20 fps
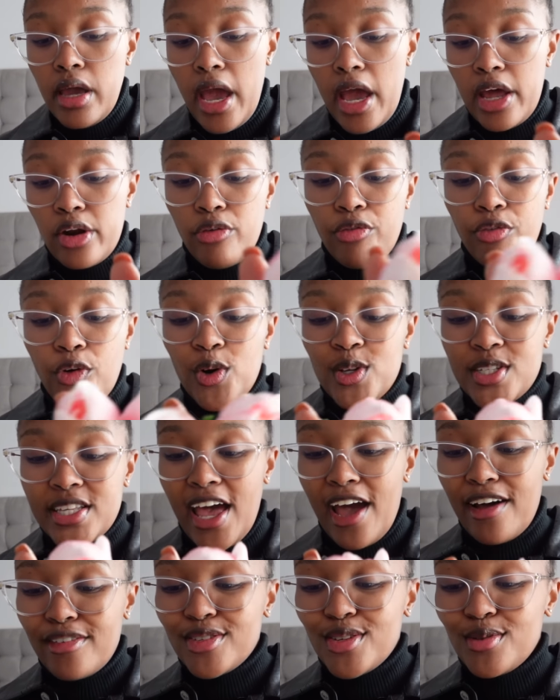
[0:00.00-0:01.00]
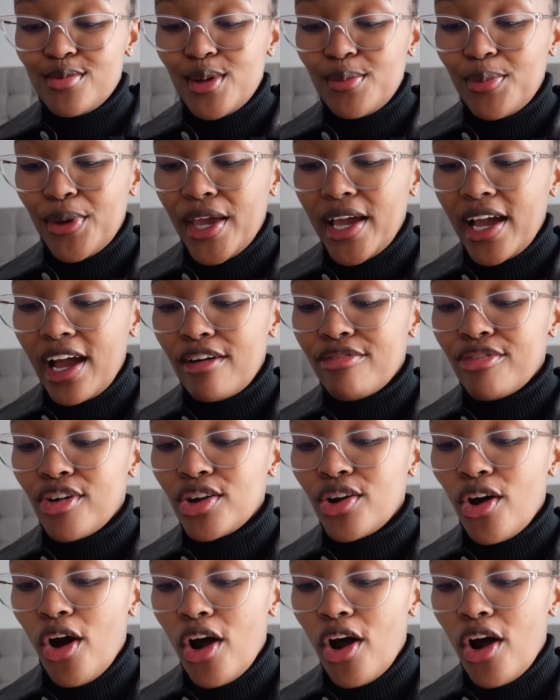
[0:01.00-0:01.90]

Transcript: and of course they have to be pink i've got